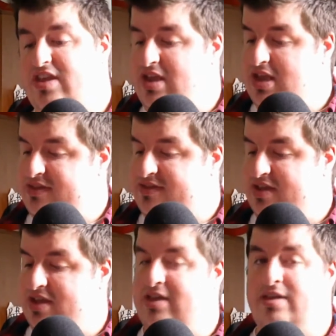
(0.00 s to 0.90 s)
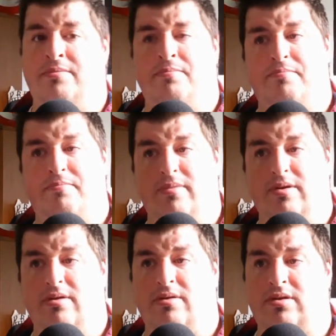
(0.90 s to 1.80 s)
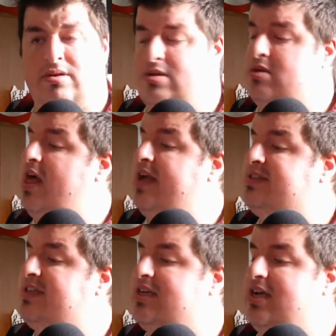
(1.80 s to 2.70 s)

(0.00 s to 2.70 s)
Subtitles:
it's a classic.